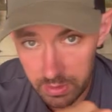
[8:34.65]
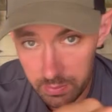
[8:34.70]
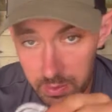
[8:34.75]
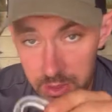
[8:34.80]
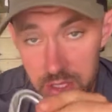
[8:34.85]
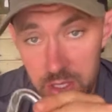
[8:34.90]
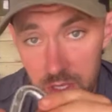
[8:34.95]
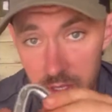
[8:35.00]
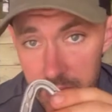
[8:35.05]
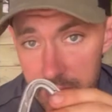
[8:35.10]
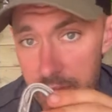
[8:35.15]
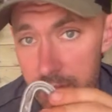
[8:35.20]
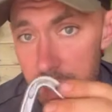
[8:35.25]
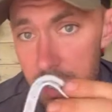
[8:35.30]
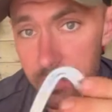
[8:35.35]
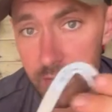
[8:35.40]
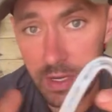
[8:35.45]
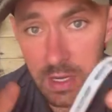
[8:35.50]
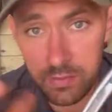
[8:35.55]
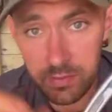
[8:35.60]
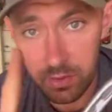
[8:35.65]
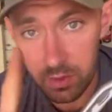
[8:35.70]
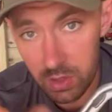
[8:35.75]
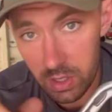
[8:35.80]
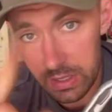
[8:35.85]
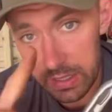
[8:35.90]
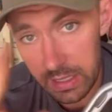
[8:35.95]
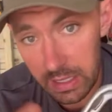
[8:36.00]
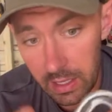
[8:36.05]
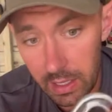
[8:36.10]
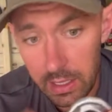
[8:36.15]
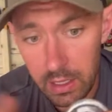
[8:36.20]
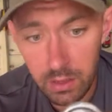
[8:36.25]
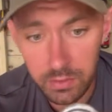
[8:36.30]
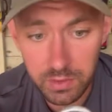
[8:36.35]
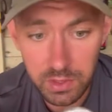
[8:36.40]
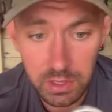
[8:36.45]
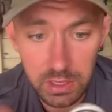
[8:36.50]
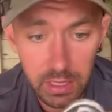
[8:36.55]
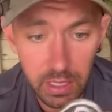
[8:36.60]
which I haven't got the gate, I've
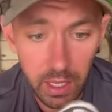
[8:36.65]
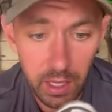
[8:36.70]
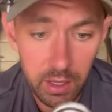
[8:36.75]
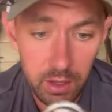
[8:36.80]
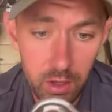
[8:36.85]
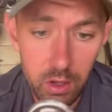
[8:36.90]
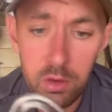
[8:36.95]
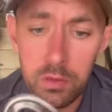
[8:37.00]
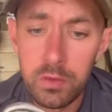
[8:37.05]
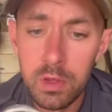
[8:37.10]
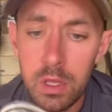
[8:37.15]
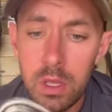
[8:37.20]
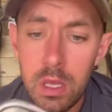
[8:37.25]
took the gate off.